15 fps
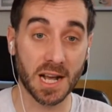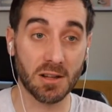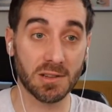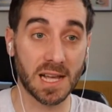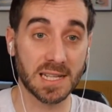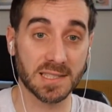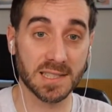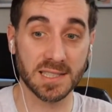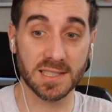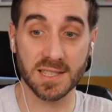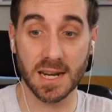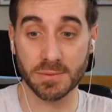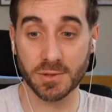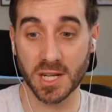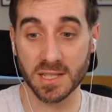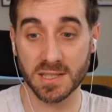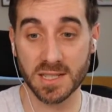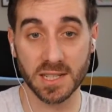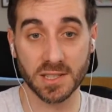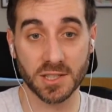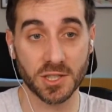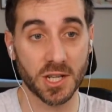out last night's Top Shot
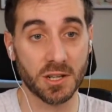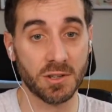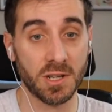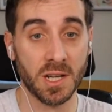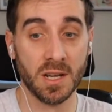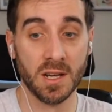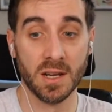Take show,